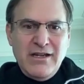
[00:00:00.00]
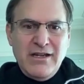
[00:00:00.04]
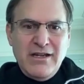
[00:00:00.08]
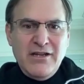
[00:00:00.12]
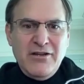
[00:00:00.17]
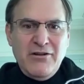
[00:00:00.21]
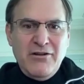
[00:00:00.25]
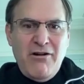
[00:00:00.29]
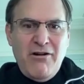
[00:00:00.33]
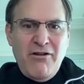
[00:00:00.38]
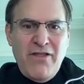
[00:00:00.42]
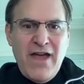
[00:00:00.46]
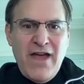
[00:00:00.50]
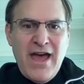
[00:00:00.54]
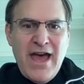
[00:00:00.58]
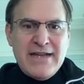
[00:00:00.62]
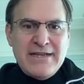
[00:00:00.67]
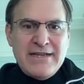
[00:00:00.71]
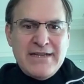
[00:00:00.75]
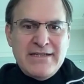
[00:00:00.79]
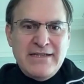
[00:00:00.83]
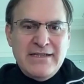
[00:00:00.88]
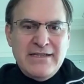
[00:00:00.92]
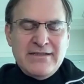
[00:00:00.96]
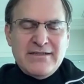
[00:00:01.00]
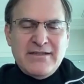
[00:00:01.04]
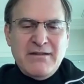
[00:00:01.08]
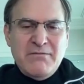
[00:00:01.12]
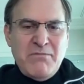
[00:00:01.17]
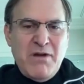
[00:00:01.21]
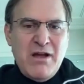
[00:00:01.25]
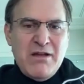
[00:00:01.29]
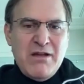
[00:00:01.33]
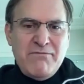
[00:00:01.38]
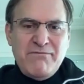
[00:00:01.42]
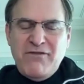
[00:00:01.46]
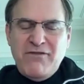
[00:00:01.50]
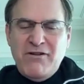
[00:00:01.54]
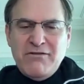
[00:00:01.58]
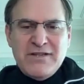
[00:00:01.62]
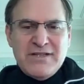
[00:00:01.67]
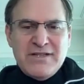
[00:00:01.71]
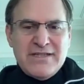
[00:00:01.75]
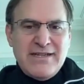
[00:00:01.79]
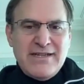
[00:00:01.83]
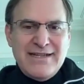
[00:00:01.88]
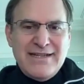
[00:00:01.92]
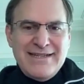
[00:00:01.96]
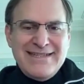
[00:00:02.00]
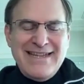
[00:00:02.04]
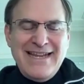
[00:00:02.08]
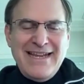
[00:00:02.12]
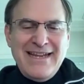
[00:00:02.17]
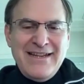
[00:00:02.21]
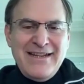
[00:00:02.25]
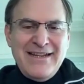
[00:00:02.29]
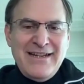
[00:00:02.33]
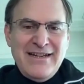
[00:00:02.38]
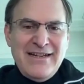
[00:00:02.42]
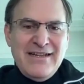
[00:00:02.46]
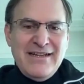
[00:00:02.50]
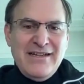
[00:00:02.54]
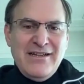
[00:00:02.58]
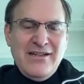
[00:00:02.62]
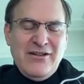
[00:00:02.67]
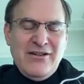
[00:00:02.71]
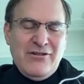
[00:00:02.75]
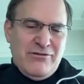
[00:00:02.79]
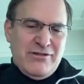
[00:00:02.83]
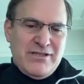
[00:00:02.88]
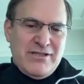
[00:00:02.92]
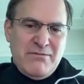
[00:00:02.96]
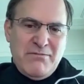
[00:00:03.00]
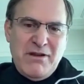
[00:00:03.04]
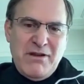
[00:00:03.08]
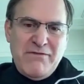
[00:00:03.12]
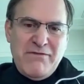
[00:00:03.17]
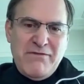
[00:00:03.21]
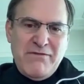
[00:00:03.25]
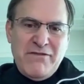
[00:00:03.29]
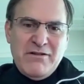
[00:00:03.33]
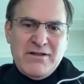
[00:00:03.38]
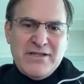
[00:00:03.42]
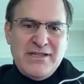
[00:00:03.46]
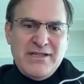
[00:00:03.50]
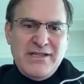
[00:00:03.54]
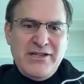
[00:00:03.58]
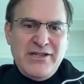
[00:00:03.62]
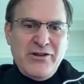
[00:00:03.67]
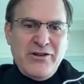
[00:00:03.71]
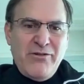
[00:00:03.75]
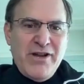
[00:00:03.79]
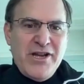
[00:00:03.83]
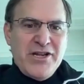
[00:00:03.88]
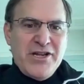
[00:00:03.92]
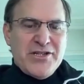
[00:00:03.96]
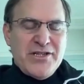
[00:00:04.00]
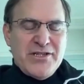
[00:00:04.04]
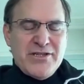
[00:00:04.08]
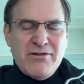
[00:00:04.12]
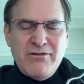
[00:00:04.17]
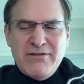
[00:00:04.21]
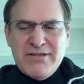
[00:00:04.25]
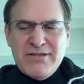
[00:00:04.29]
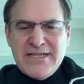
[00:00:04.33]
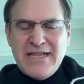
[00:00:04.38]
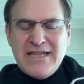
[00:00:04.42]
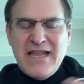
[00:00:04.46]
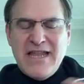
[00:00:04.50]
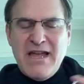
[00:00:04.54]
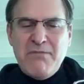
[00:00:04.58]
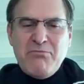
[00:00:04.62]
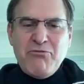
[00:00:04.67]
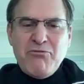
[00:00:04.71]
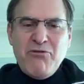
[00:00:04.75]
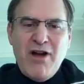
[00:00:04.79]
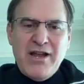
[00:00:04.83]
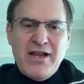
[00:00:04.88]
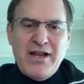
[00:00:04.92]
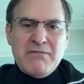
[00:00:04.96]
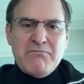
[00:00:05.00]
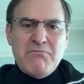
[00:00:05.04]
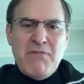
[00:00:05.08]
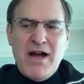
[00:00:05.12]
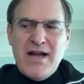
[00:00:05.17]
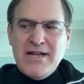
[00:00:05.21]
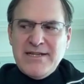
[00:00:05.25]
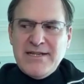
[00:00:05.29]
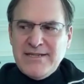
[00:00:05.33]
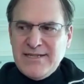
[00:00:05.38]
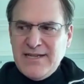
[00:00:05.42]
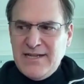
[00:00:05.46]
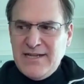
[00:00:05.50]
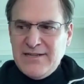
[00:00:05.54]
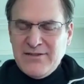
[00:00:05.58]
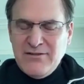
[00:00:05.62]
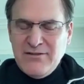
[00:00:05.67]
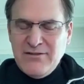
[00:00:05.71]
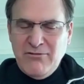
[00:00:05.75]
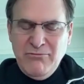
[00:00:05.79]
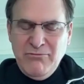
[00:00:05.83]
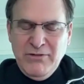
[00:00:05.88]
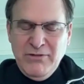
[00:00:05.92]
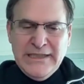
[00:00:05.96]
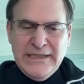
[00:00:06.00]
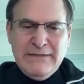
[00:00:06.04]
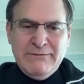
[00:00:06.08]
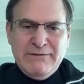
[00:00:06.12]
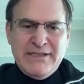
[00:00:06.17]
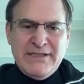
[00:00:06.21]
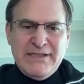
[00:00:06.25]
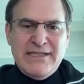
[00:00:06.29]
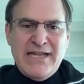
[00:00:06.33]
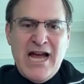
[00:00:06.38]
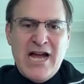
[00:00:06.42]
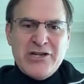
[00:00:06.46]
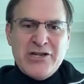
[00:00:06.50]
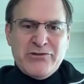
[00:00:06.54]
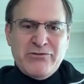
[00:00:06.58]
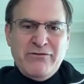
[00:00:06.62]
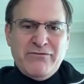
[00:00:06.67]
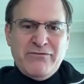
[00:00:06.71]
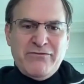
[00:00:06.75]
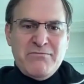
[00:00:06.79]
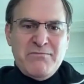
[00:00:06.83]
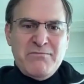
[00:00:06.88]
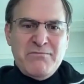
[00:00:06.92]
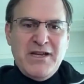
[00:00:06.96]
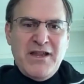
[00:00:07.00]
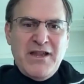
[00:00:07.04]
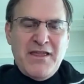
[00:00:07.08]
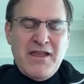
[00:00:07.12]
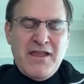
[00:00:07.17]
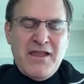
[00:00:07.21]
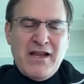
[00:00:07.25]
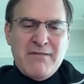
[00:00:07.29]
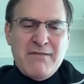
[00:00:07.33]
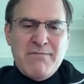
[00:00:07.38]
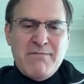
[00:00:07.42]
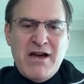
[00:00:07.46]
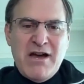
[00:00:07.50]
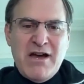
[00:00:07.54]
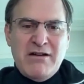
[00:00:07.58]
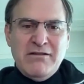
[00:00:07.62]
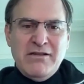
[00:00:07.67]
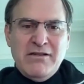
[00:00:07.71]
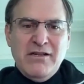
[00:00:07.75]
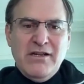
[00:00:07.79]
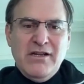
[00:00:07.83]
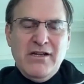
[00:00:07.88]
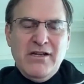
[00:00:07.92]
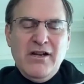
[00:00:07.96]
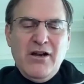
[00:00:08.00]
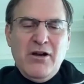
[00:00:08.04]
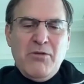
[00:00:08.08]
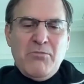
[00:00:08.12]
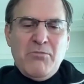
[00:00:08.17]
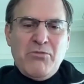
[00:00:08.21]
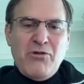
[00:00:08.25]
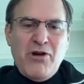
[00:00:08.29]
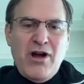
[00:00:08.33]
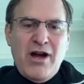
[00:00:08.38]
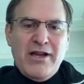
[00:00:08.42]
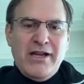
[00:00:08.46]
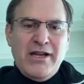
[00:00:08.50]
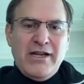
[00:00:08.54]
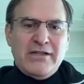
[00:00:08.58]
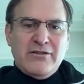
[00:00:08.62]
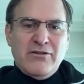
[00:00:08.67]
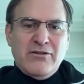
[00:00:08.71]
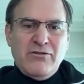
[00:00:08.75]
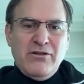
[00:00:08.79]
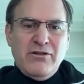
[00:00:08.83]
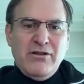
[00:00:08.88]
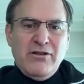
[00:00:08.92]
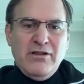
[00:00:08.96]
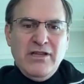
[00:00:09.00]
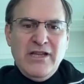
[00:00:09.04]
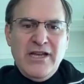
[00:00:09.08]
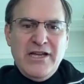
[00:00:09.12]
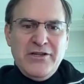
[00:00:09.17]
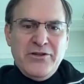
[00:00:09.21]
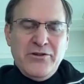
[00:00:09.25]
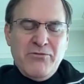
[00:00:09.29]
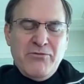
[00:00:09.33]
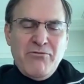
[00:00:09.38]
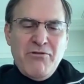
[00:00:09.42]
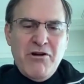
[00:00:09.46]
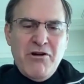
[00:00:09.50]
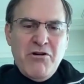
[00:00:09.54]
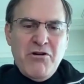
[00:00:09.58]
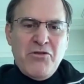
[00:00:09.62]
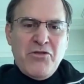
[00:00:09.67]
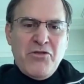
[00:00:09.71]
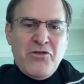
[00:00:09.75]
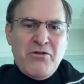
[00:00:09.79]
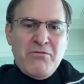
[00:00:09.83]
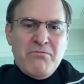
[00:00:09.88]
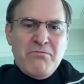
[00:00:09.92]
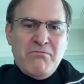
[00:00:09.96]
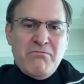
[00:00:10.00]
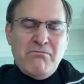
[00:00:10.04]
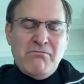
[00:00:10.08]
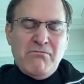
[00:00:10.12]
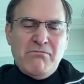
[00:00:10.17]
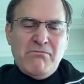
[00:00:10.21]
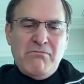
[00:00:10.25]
and all that. And some might focus on data, or some might focus on integration. So I always had that product mindset. So it really was natural for me to think about product-led growth or